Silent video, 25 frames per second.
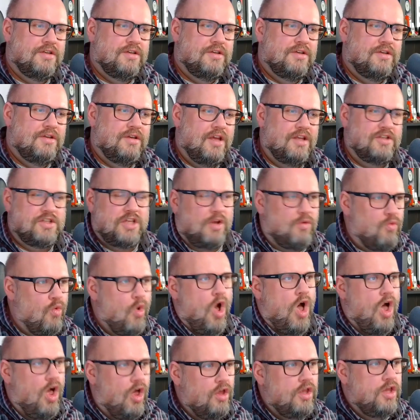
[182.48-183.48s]
It's like,
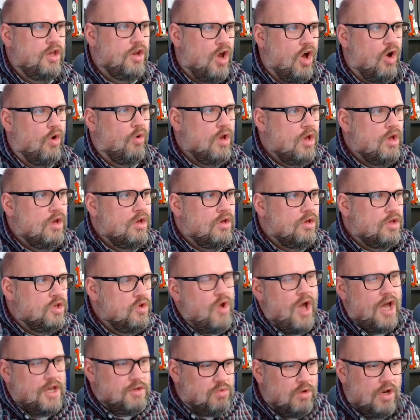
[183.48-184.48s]
well, you
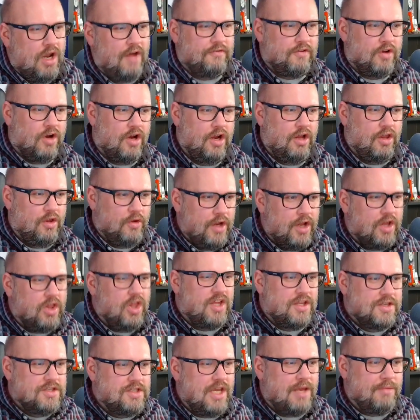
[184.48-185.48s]
guys went after Hillary
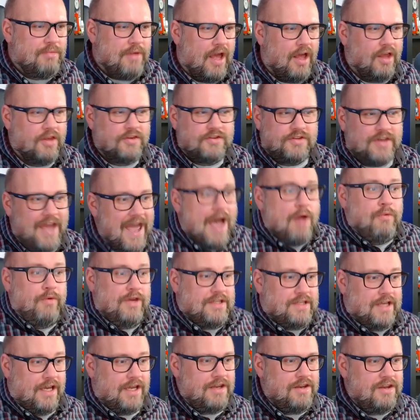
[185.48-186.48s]
Clinton's emails. Yeah, we
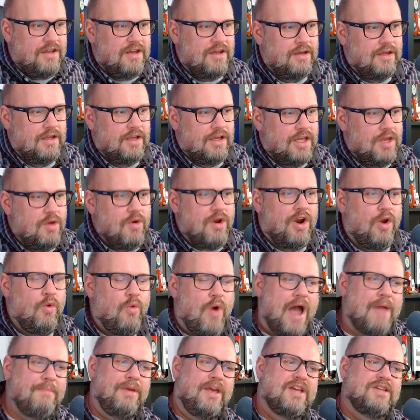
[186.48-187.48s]
did. You want to know
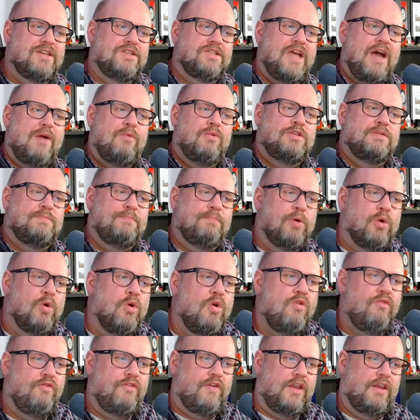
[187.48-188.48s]
why? Because that was
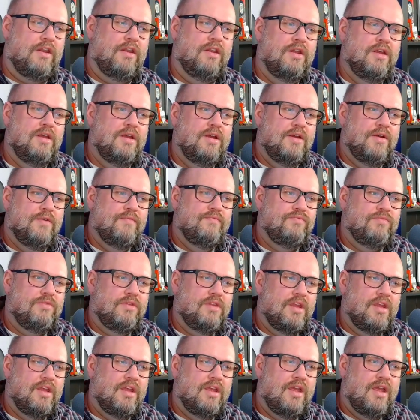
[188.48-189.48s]
proven.
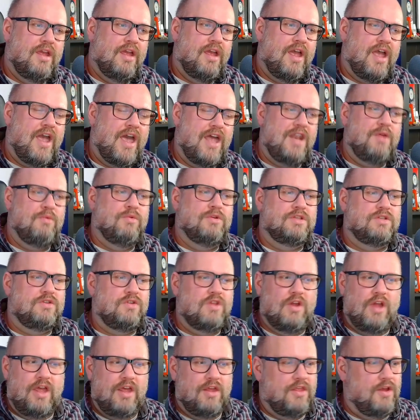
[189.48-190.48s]
And it was
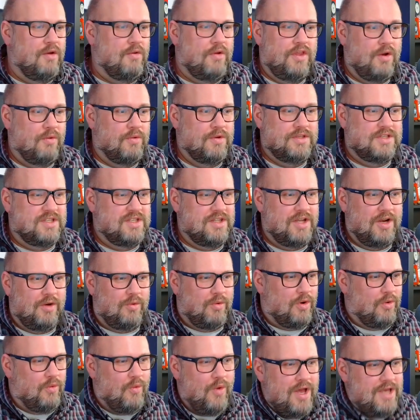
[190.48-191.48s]
there
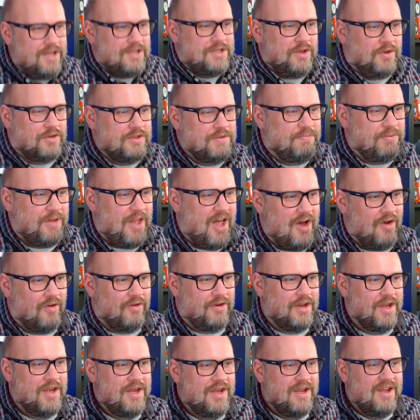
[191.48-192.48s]
were whistles
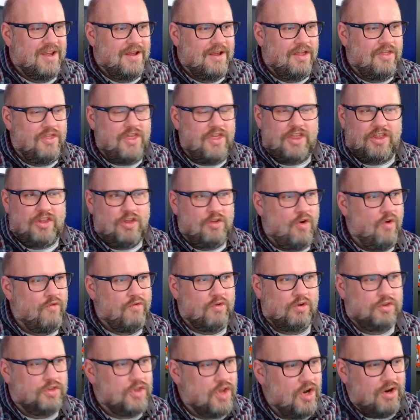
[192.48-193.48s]
blown that
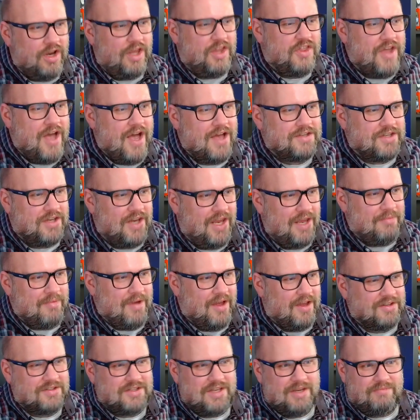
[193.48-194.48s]
over 30,000
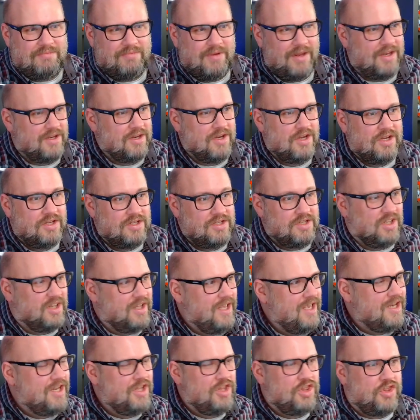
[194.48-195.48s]
emails had been
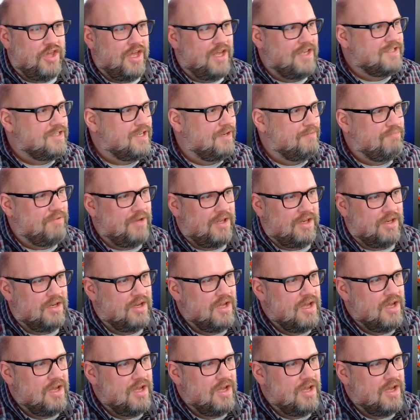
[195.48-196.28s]
deleted, things had been